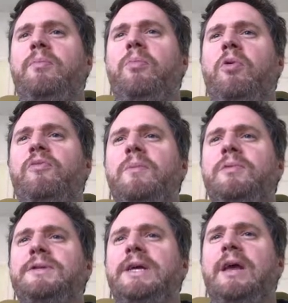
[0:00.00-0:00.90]
what's been
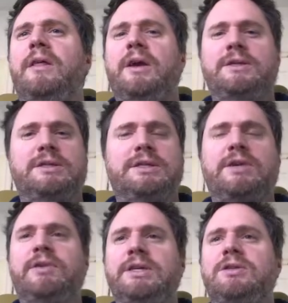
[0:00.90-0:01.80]
put together is a
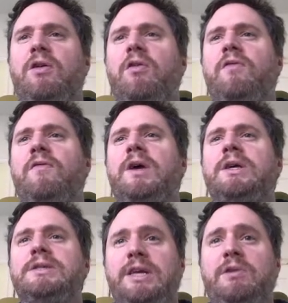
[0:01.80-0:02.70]
series of
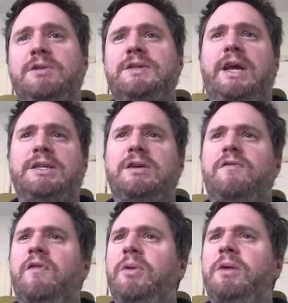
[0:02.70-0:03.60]
sequence data
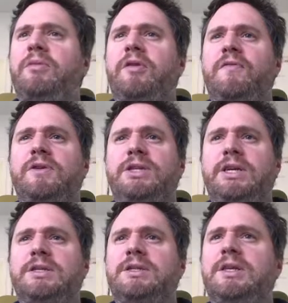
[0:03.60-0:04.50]
from a number of different
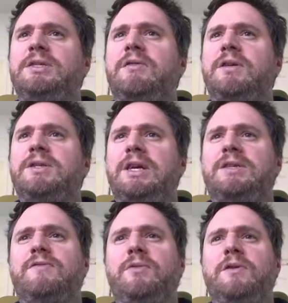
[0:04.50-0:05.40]
genes. These are
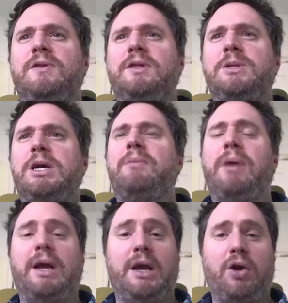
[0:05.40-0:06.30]
accessed from using the
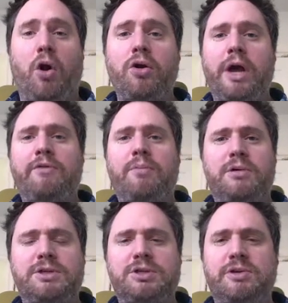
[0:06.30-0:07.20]
GenBank, an online
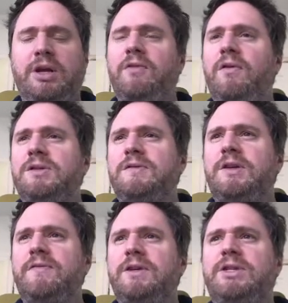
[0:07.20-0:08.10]
repository of lots of
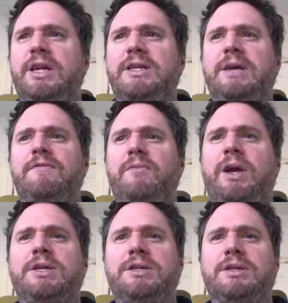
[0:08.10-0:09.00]
different genetic
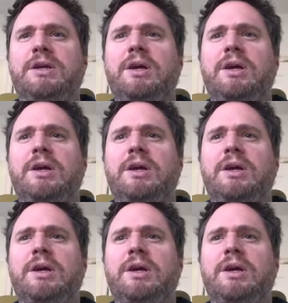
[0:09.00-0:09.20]
information.